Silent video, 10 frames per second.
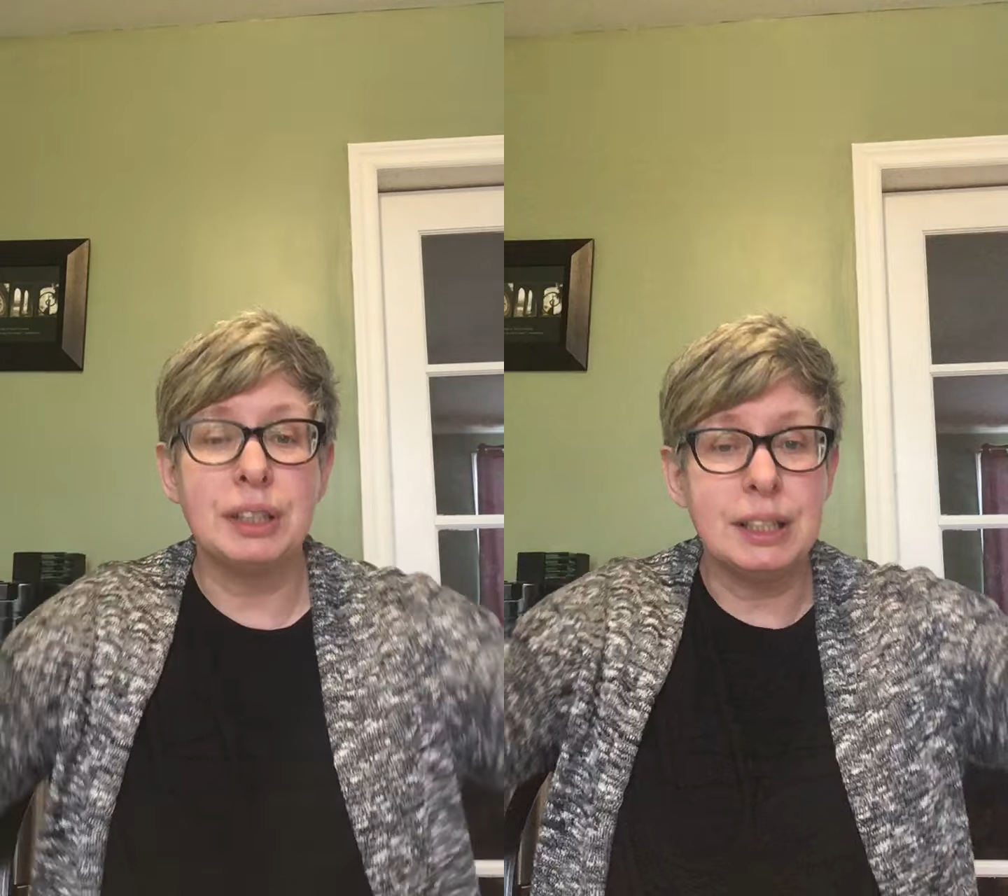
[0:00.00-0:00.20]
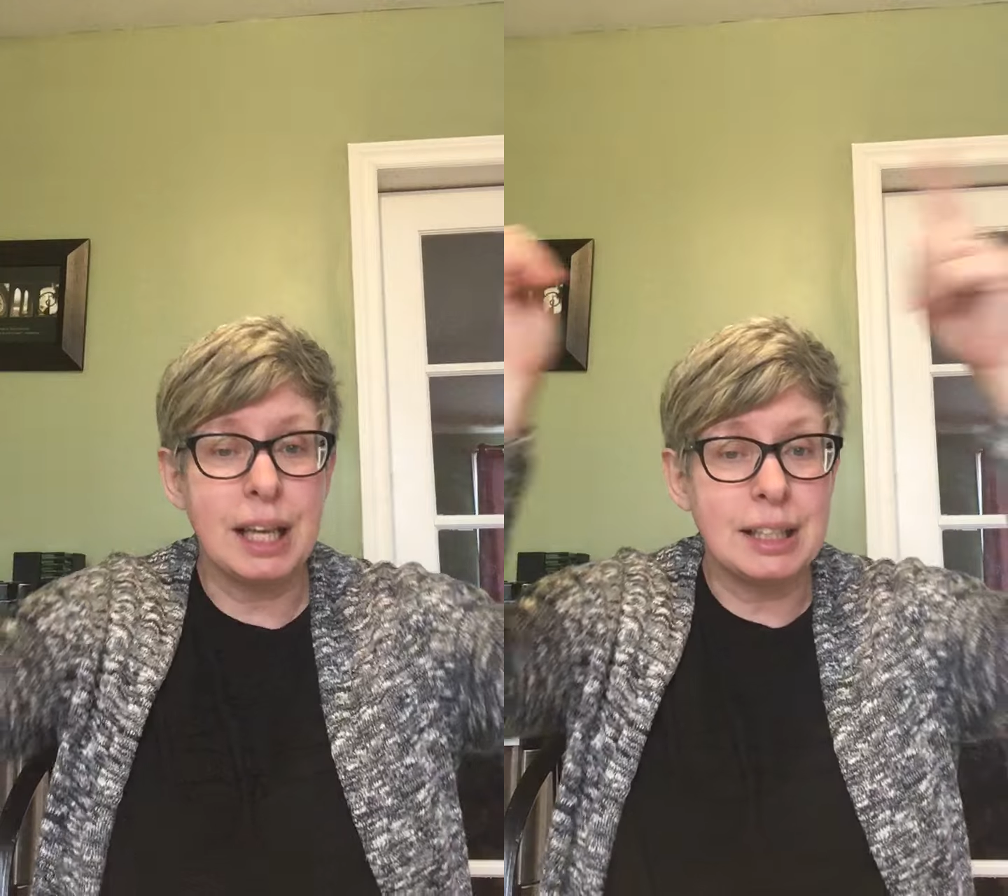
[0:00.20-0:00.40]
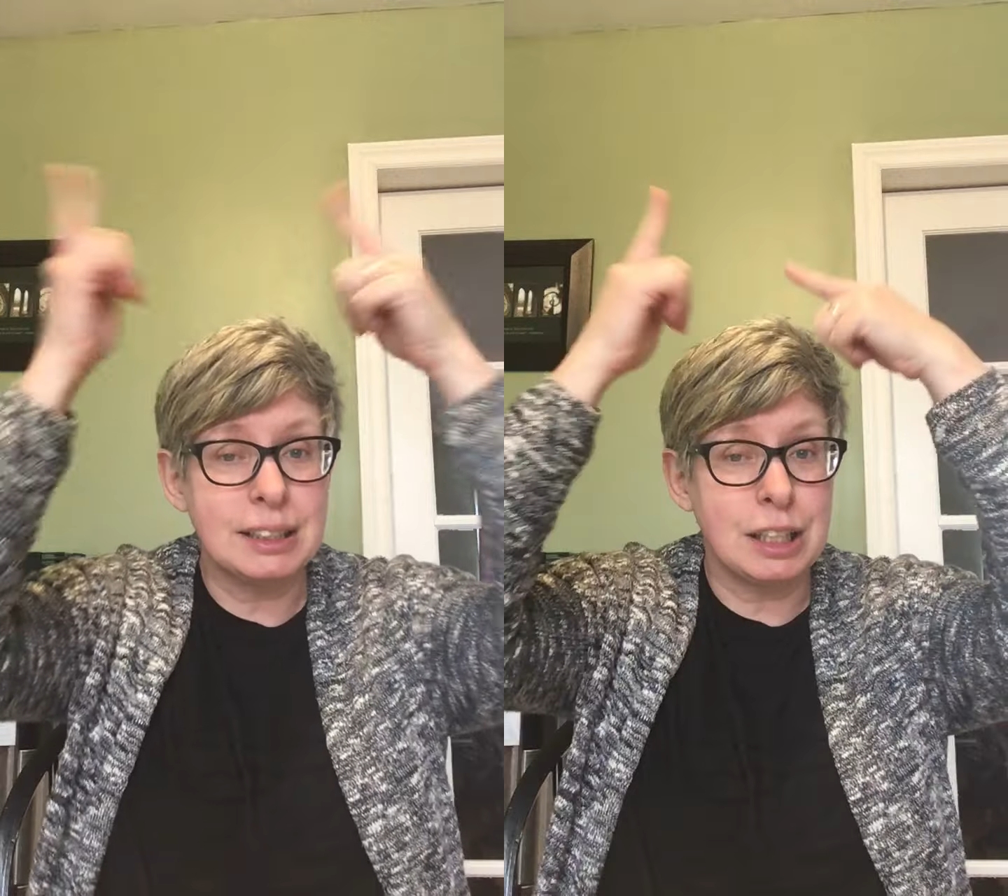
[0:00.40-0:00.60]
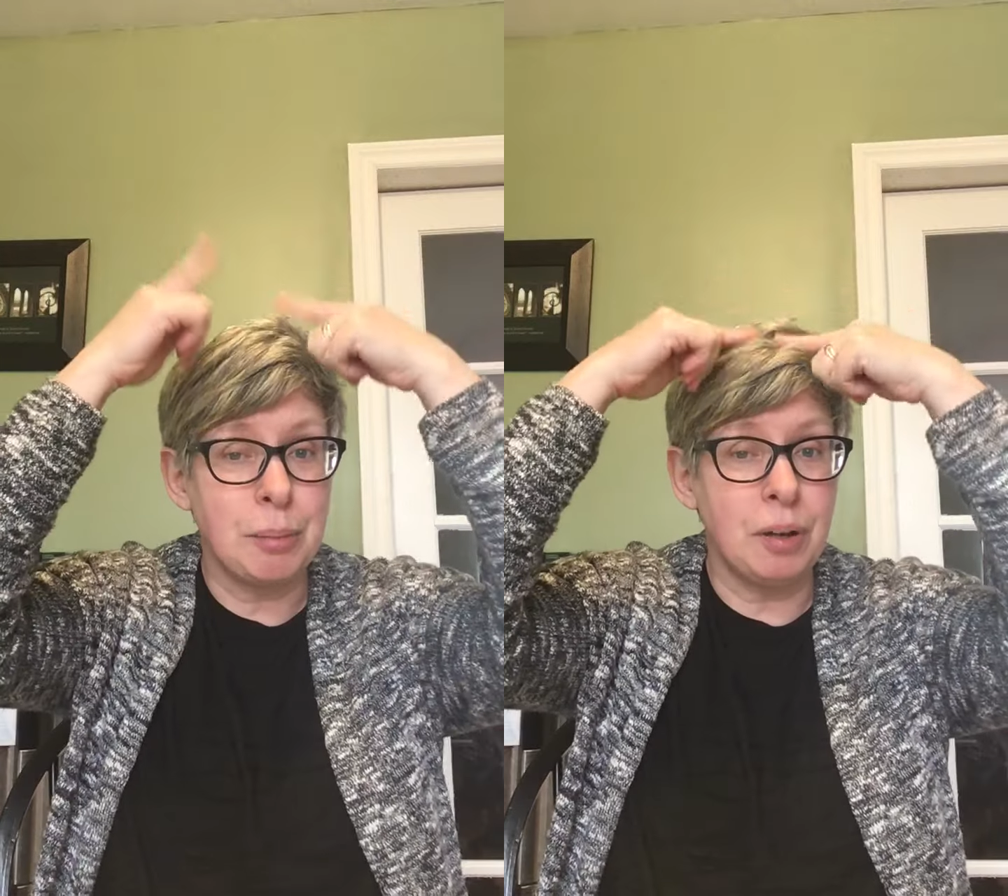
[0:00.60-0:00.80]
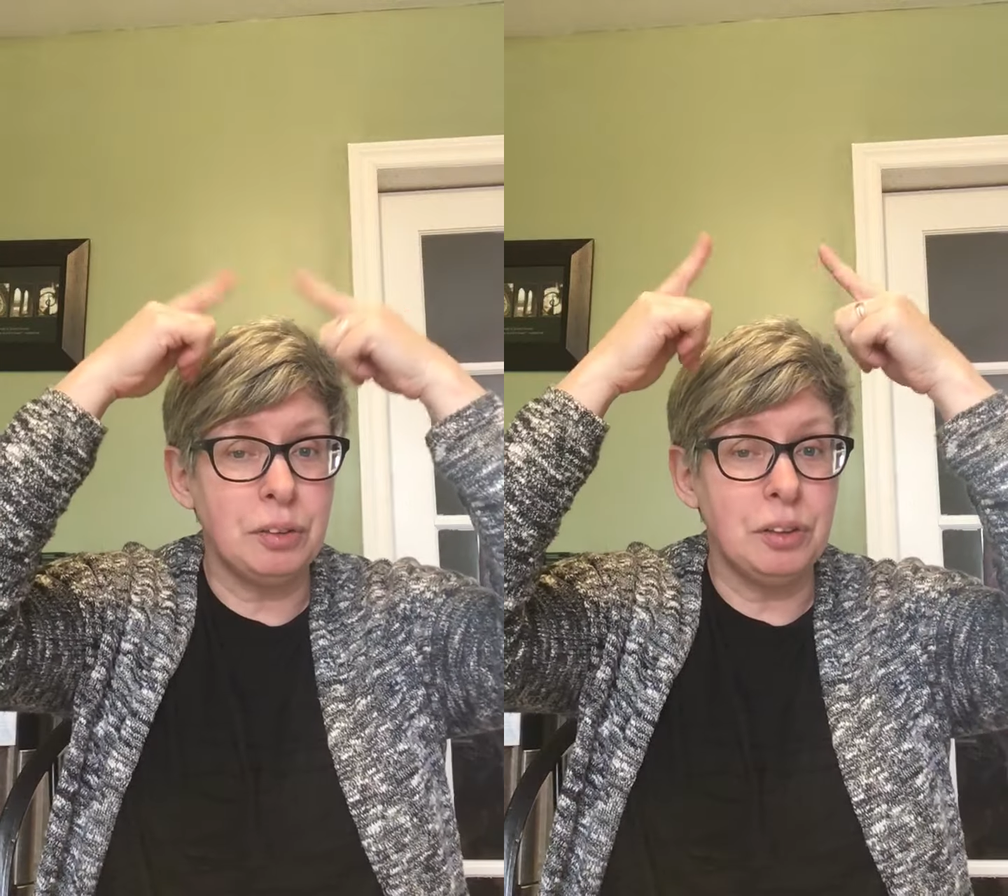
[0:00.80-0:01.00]
and dance
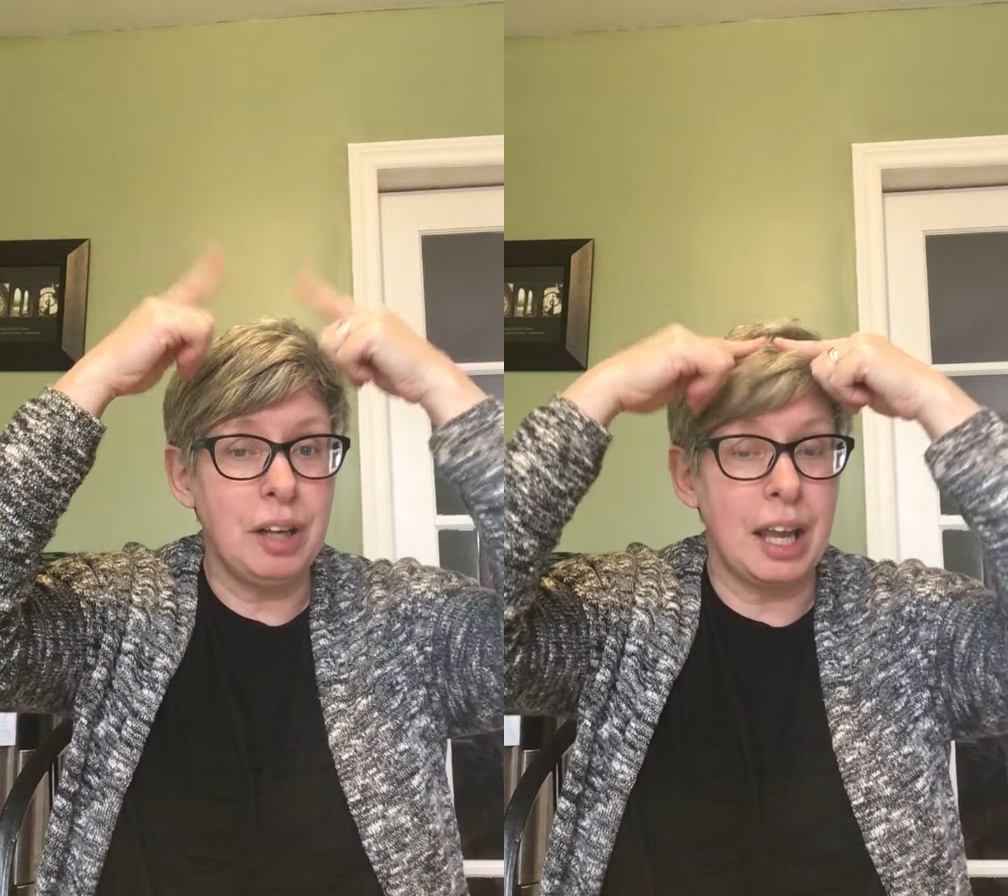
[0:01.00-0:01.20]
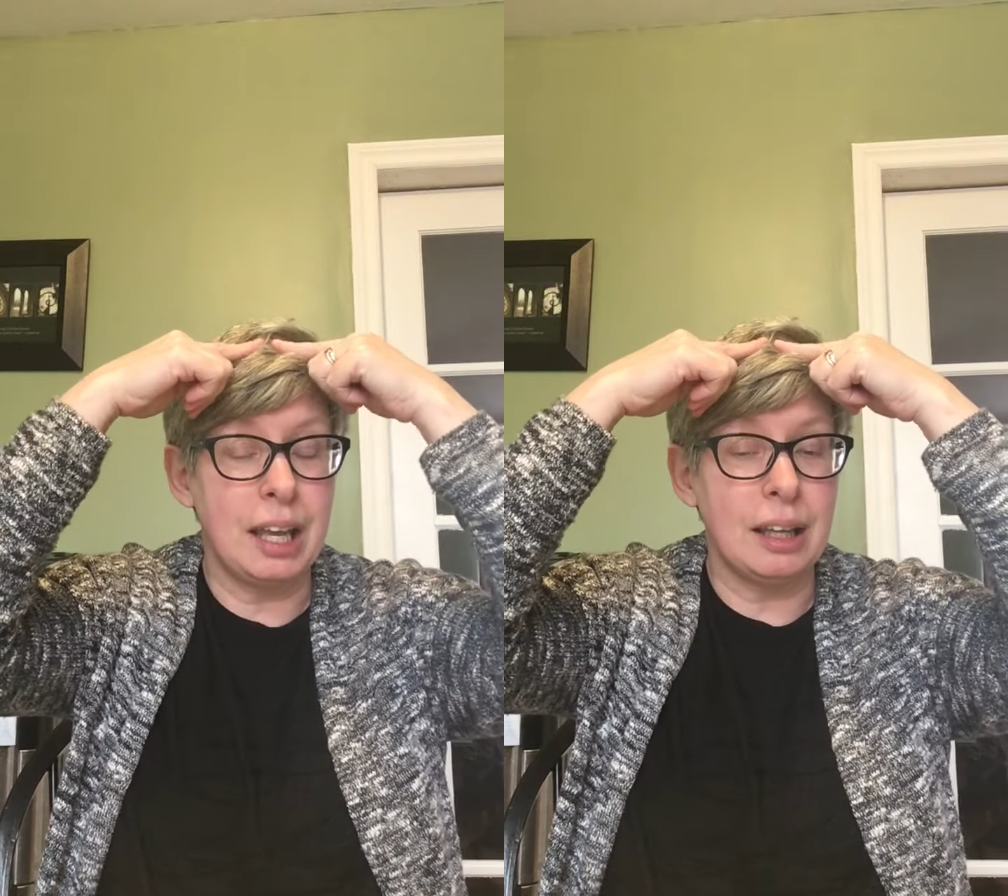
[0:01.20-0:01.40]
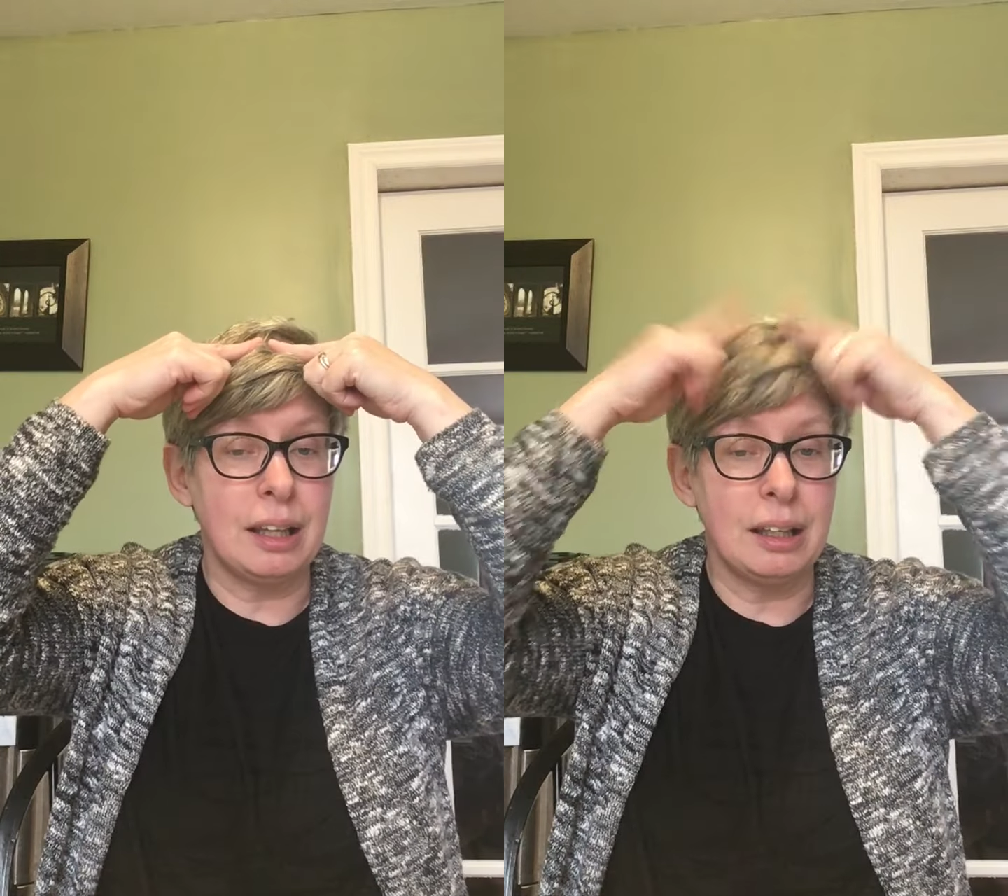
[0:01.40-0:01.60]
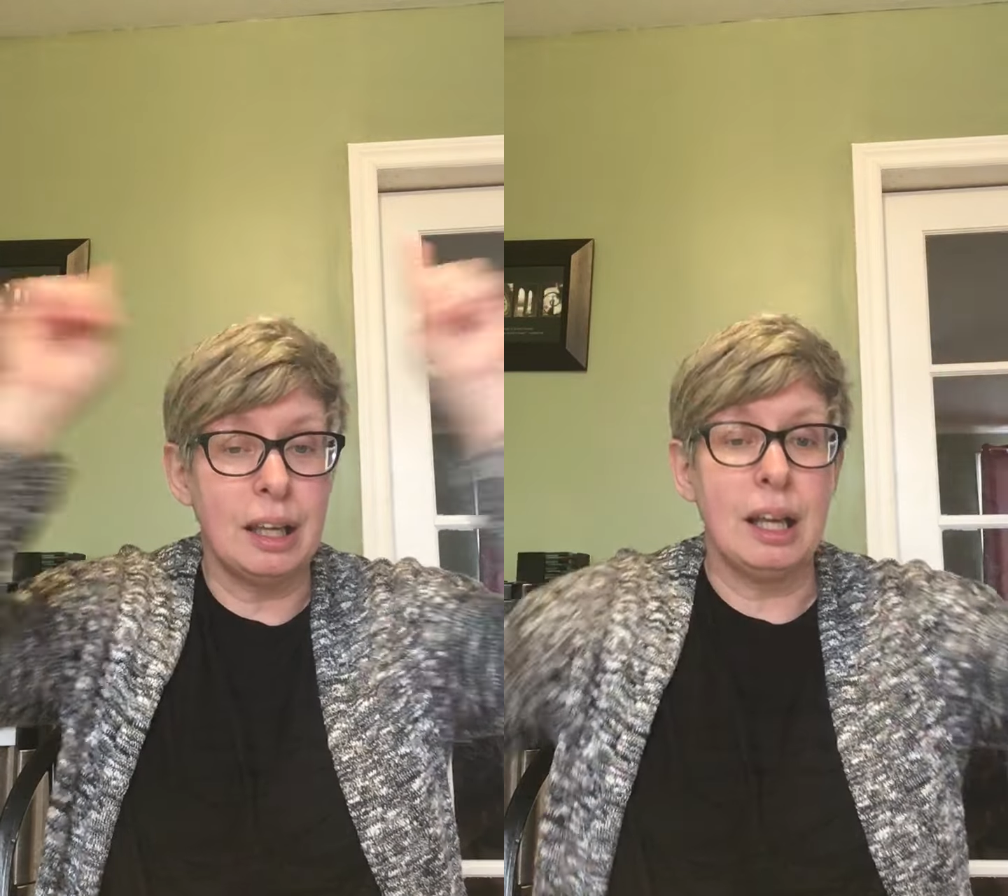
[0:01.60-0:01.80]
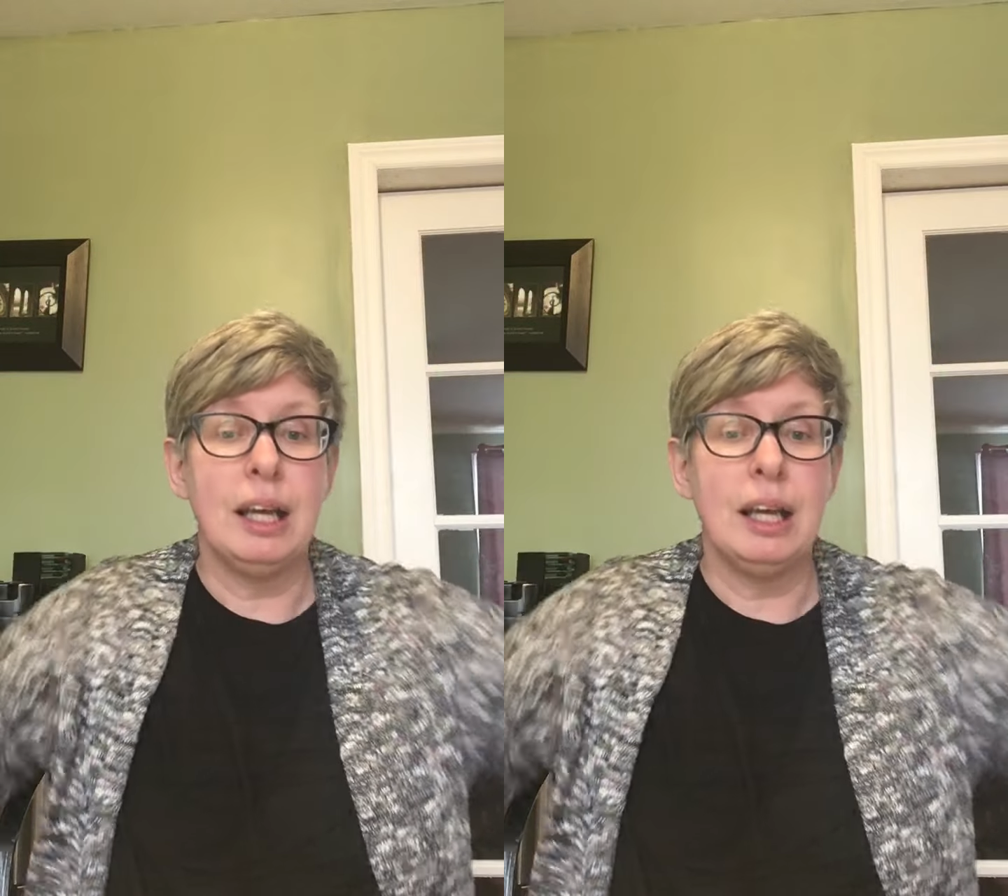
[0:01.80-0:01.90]
him on your head.